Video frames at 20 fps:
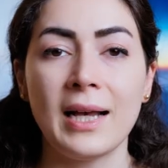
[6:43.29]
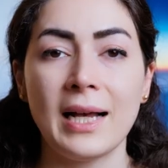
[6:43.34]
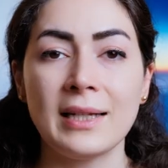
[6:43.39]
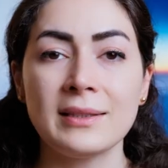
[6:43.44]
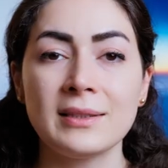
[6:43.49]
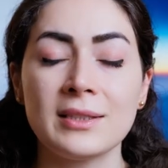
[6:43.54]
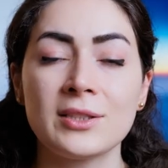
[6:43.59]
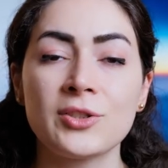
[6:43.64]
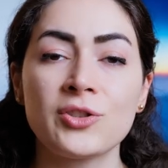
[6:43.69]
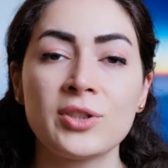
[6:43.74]

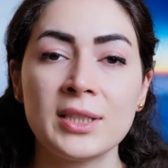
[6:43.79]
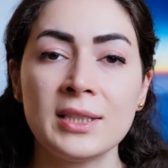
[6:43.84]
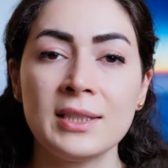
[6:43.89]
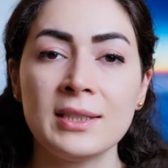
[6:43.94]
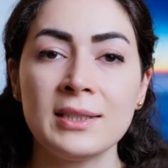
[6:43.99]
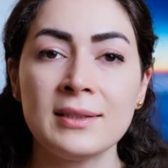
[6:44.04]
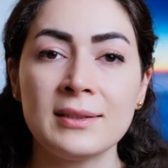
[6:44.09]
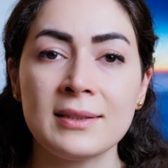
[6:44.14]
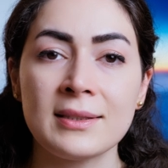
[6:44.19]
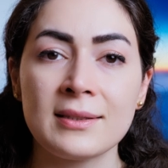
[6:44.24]
The training
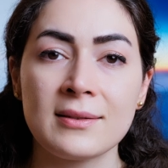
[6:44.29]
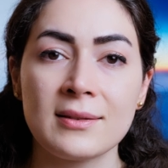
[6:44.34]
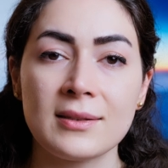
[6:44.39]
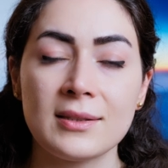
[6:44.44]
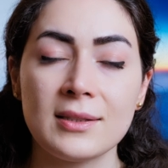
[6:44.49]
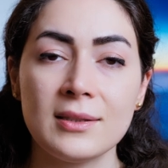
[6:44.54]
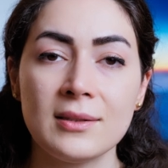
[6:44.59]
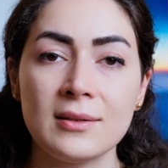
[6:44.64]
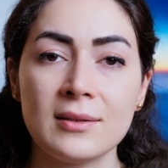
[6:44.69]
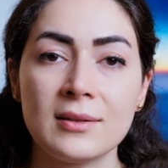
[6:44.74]

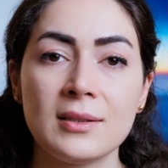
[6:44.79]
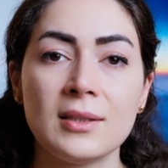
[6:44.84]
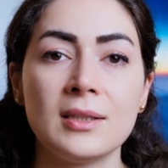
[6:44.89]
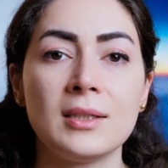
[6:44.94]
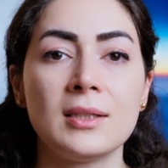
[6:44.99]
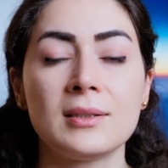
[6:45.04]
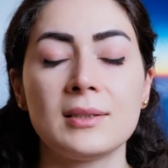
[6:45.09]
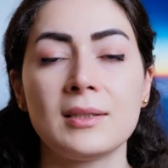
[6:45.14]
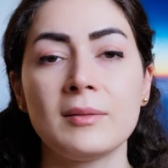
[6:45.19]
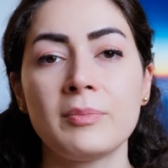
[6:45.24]
intensity
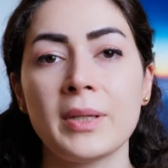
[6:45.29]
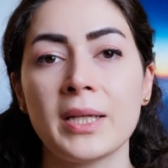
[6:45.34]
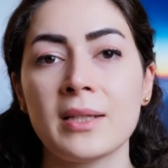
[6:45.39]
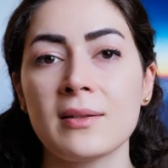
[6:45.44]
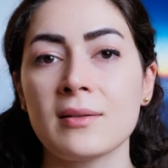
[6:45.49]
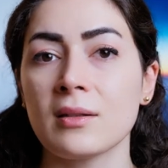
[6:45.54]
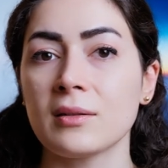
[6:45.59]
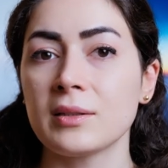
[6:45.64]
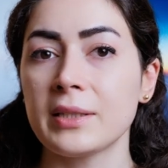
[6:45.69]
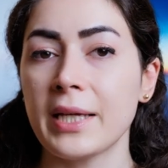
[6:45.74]
depends
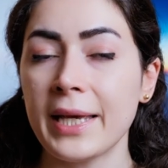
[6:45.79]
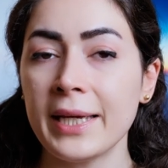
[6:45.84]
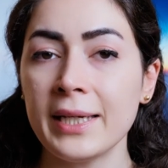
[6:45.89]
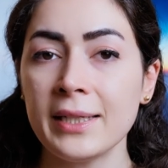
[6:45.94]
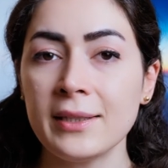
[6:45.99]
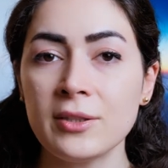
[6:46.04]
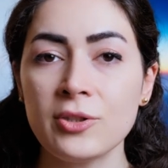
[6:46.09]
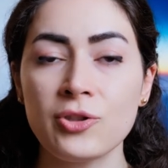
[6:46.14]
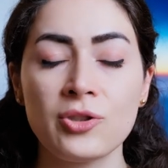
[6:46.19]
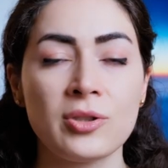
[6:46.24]
on the
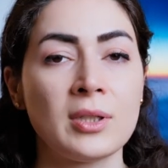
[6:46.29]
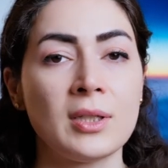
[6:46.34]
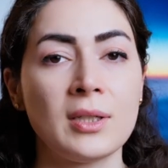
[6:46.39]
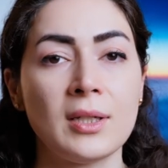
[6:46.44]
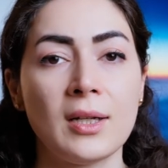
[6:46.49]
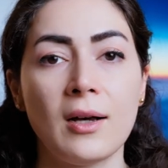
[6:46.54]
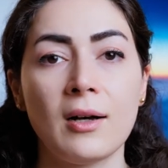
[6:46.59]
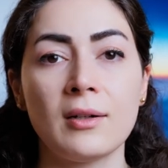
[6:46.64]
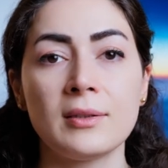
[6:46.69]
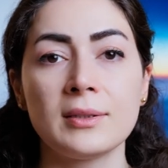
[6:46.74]
age,
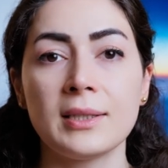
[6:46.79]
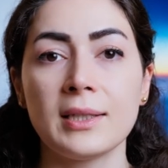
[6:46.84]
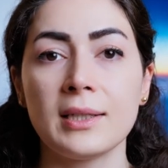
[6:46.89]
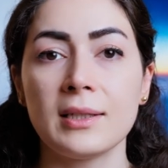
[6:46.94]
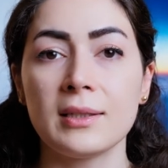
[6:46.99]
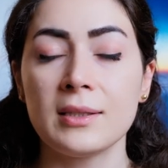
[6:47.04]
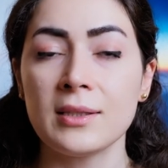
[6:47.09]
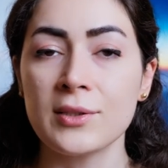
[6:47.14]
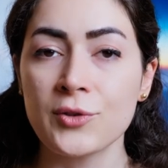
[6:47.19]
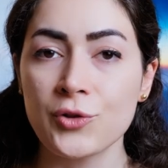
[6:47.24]
on the
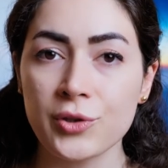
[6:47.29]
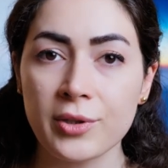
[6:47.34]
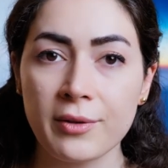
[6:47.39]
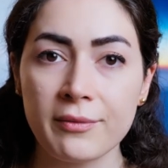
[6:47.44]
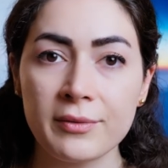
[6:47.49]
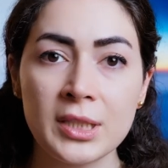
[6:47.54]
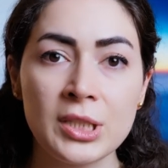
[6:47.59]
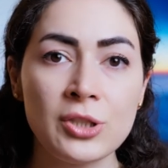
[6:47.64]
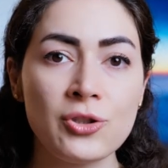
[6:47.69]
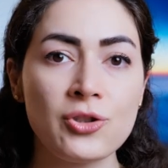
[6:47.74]
history of
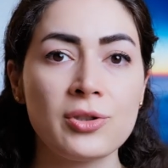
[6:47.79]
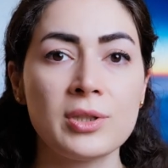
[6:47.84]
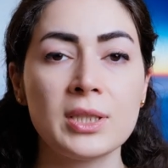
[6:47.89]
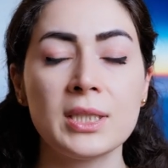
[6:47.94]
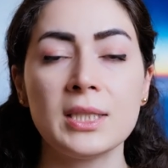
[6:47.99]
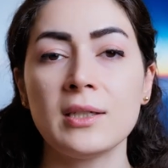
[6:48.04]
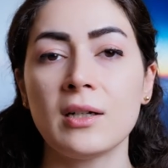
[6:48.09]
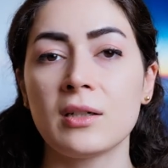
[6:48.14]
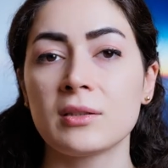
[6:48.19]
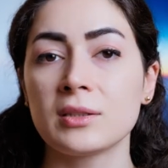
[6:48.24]

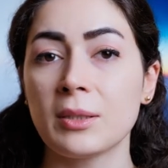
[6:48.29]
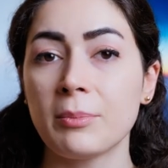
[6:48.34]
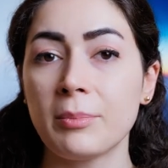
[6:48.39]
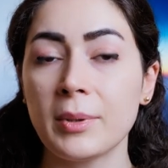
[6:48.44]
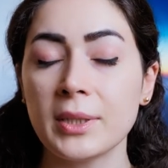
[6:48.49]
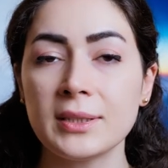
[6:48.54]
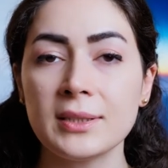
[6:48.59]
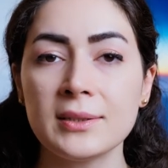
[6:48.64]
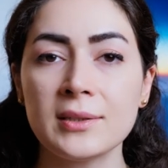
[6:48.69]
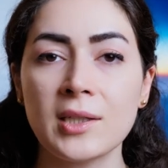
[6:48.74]
injury, on the
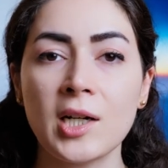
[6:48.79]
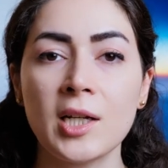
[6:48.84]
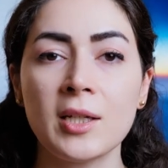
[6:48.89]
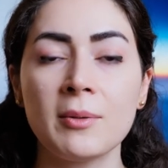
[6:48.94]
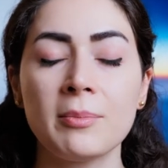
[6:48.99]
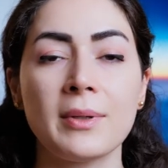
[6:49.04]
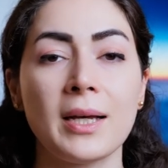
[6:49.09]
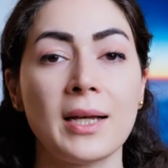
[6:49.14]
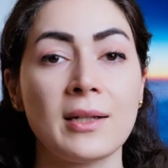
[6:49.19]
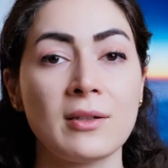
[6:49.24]
body
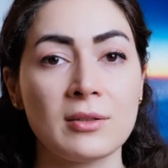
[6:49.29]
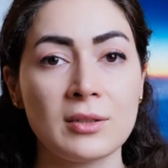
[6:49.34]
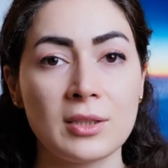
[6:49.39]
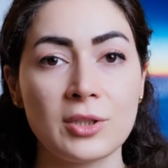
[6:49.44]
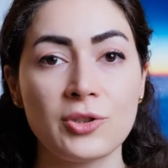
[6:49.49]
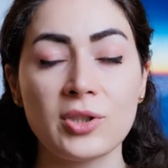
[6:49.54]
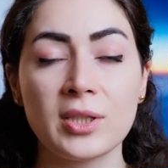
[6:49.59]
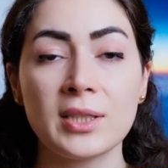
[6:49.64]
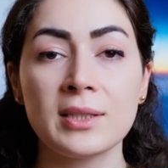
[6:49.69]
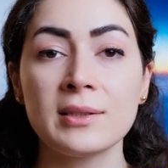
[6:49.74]
type, and on the
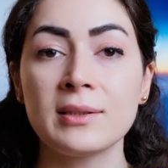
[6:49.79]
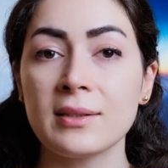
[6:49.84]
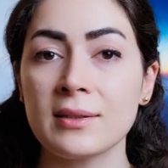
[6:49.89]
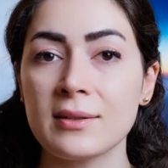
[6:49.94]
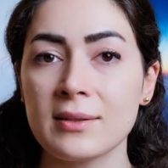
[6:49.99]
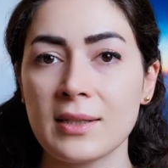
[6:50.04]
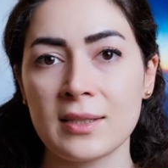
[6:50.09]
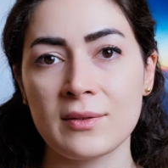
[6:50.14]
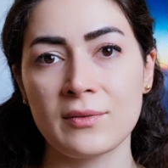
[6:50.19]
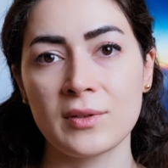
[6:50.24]
genetics,
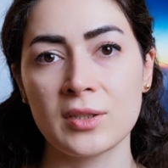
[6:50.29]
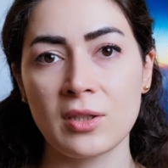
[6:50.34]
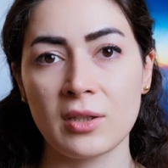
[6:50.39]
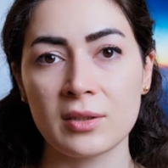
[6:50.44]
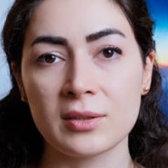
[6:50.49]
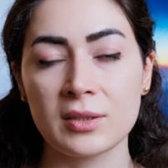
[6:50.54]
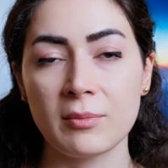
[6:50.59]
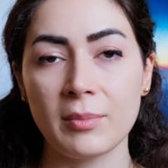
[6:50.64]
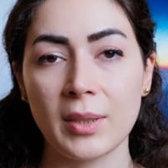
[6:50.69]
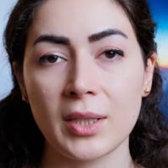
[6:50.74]
as we
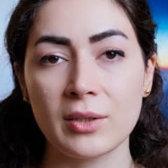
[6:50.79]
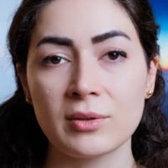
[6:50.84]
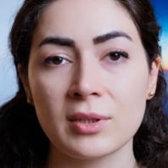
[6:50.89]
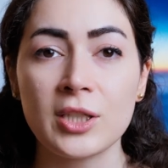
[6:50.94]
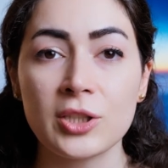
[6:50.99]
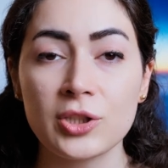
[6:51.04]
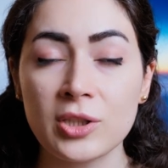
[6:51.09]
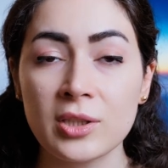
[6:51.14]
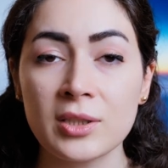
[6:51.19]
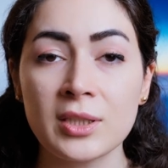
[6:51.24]
talked about.
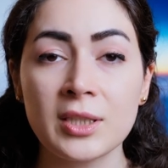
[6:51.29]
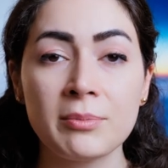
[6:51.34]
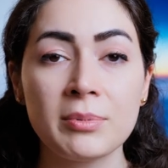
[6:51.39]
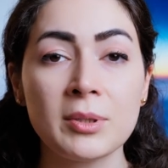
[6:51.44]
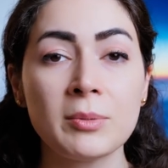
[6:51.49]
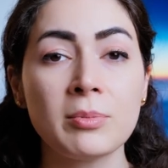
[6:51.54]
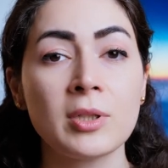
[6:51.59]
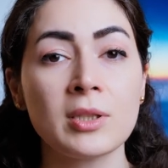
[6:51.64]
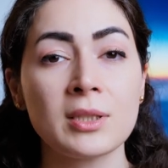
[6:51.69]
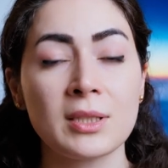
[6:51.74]
Younger
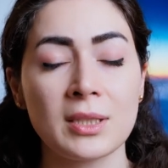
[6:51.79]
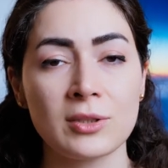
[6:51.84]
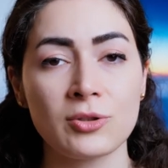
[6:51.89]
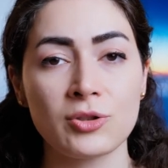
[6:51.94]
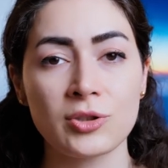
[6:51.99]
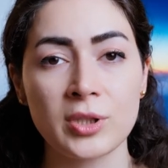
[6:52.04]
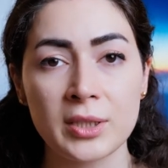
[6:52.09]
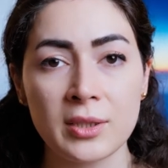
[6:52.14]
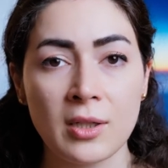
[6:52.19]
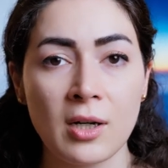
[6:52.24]
people can
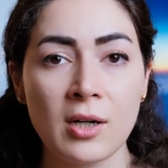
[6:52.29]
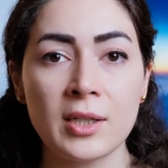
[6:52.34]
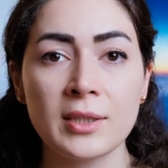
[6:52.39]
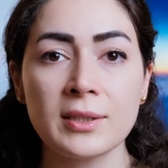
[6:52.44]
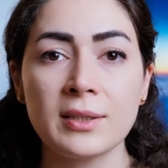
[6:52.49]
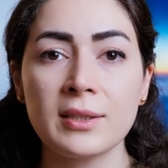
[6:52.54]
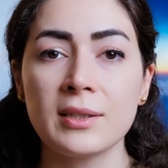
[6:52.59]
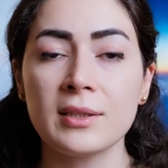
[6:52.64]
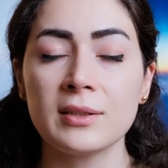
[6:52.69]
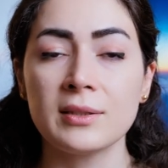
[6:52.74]
train
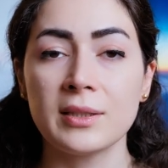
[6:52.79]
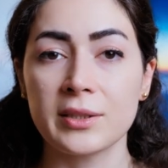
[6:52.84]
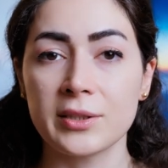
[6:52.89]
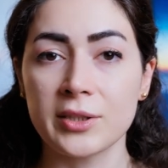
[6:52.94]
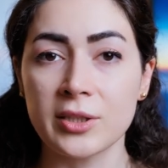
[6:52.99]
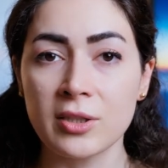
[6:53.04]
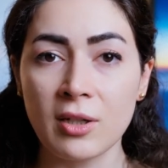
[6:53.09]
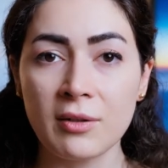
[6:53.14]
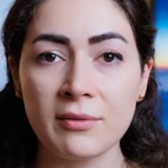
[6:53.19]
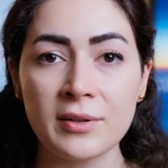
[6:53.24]
harder, they
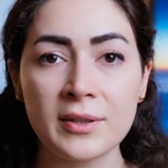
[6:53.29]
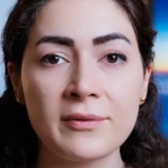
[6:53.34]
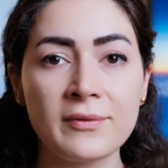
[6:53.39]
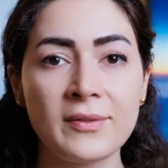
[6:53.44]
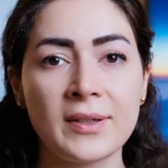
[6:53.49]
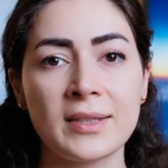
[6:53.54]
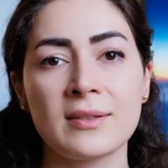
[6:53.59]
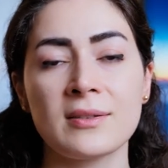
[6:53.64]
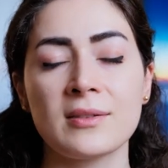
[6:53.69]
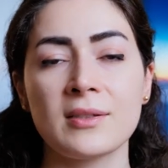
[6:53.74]
recover
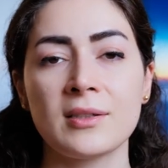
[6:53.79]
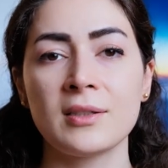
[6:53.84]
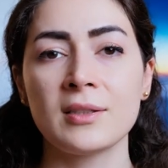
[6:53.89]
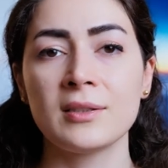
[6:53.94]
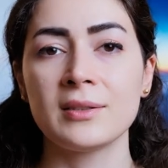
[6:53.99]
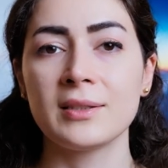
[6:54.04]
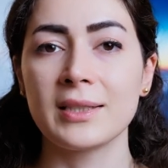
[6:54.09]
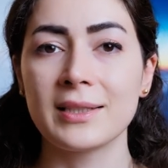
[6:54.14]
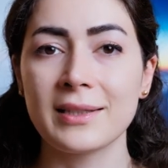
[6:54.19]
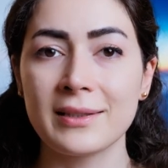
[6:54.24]
faster,
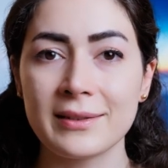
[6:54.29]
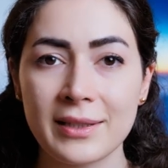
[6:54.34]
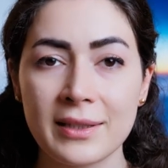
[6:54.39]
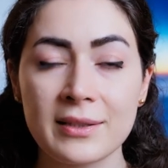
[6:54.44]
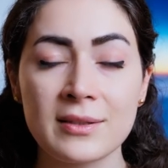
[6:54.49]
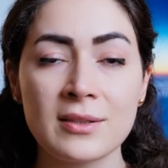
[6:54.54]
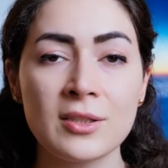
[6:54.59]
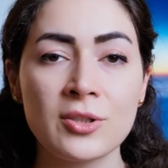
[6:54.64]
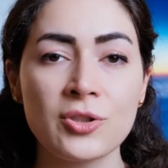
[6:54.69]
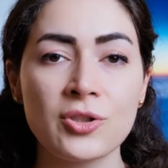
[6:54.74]
they get less
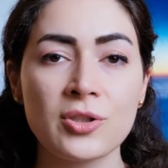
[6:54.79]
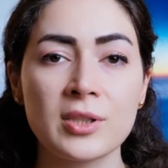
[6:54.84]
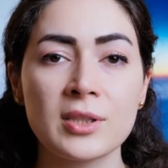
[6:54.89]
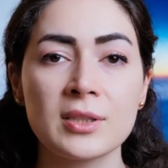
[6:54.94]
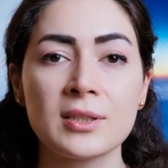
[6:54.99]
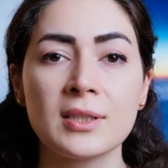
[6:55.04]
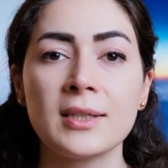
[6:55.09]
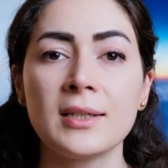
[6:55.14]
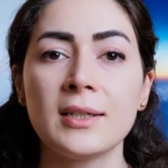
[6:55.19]
injured.